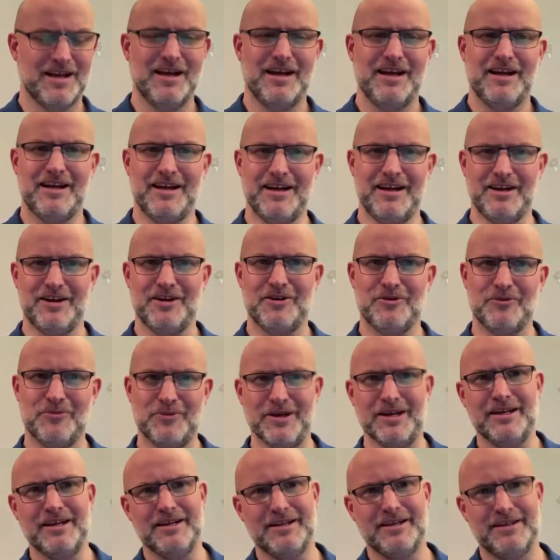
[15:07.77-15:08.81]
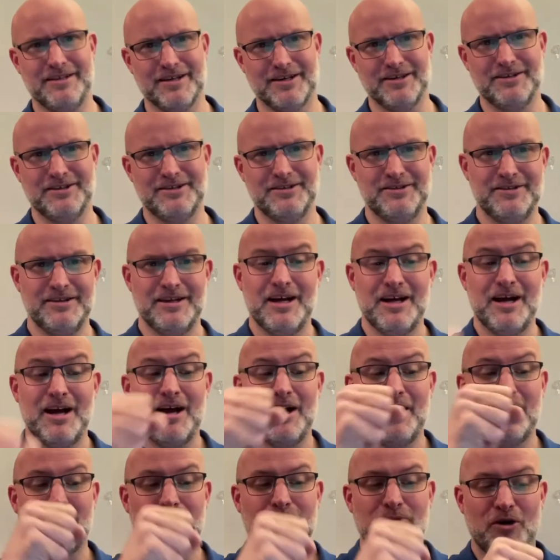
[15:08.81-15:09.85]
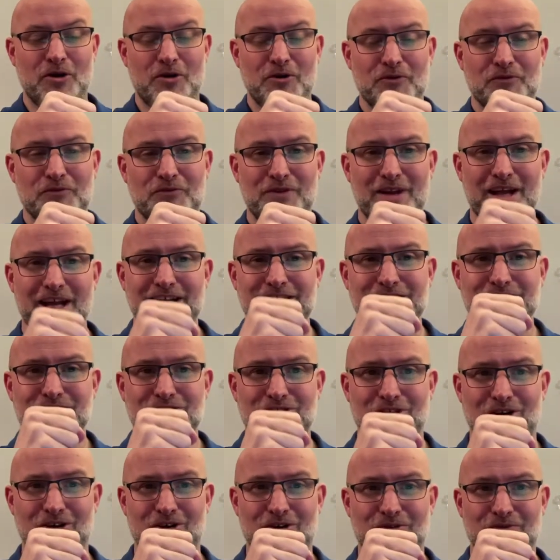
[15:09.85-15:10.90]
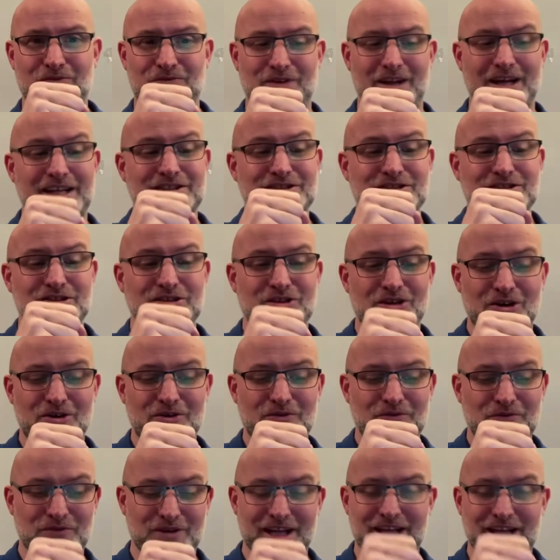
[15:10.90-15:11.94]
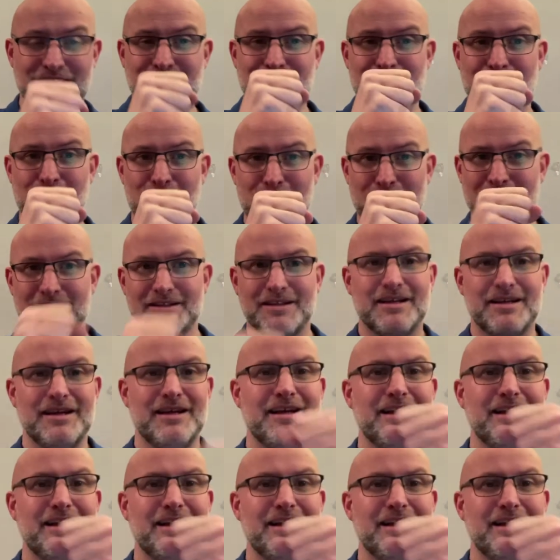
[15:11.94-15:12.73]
Here we go. Cornflakes, cornflakes, cornflakes, milk,